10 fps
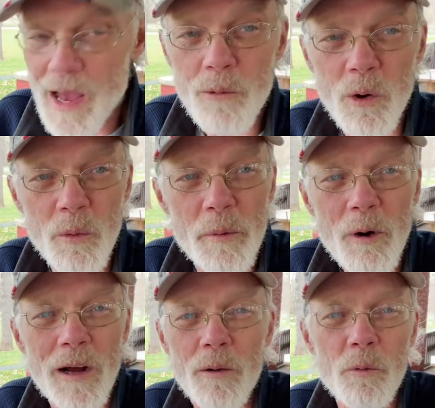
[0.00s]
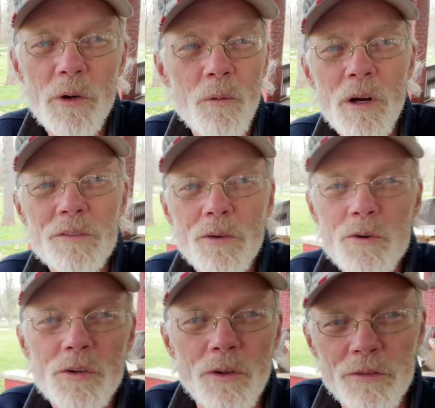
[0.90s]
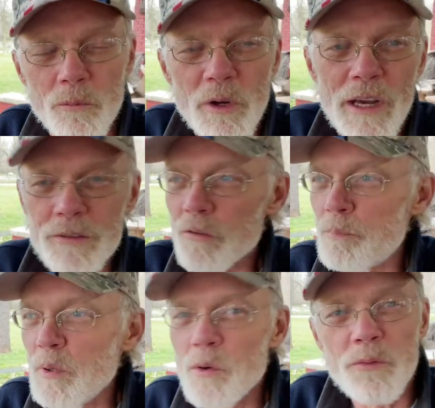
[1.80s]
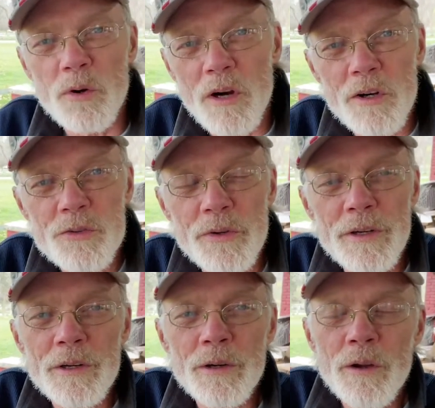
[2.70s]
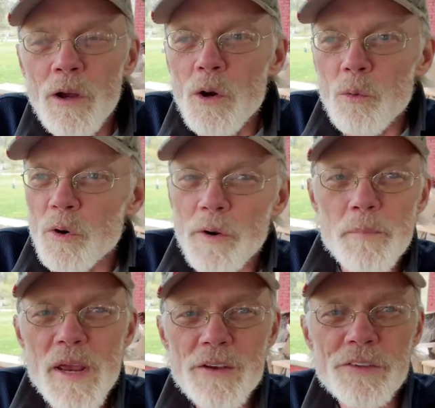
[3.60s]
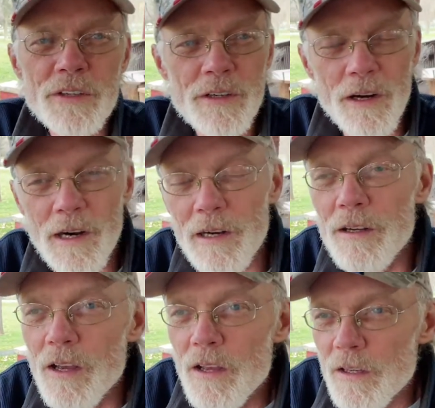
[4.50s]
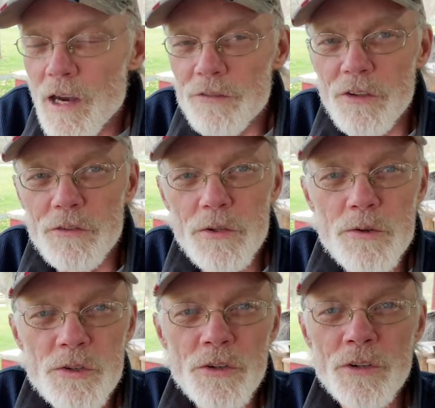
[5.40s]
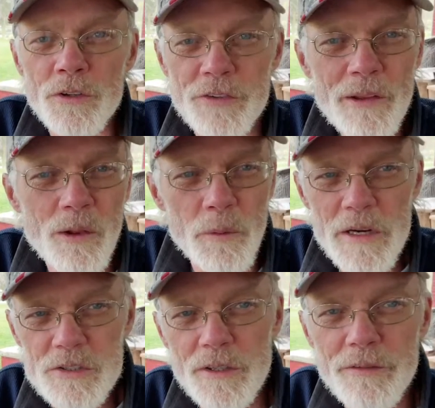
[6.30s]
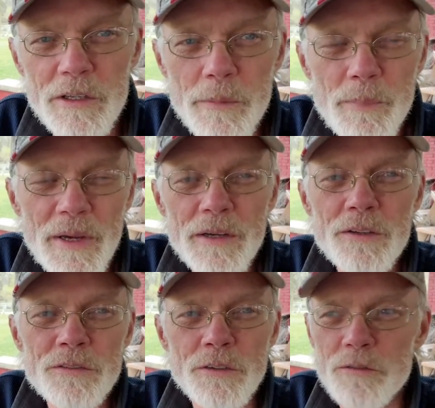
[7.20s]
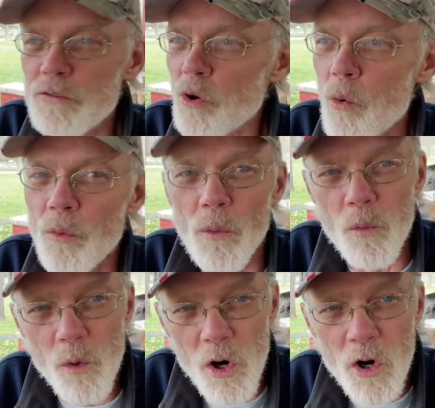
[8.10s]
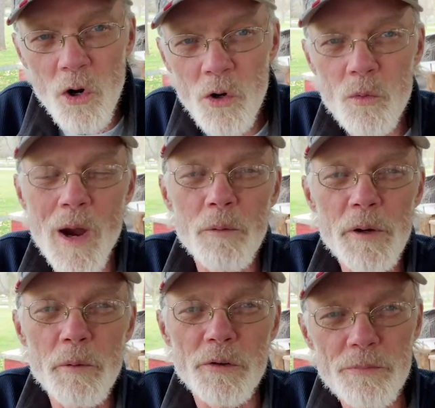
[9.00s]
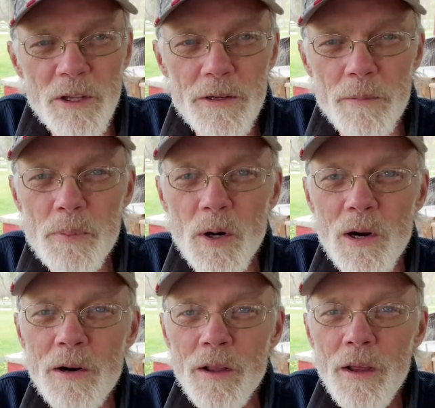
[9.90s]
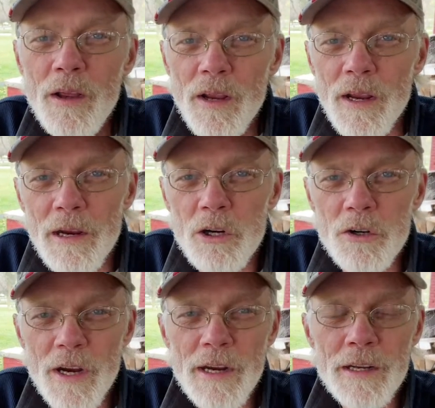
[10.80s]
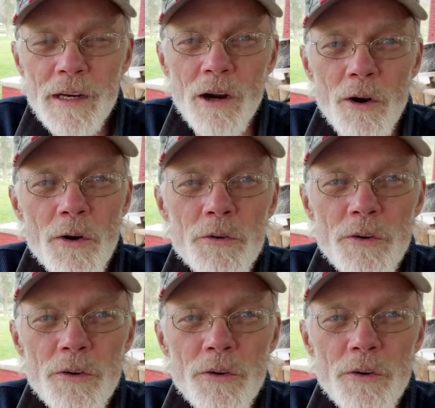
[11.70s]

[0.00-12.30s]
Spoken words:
what we want. We don't want socialism. We got this beautiful country here with an amazing Constitution, a Declaration of Independence that told the world why we were splitting apart and creating our own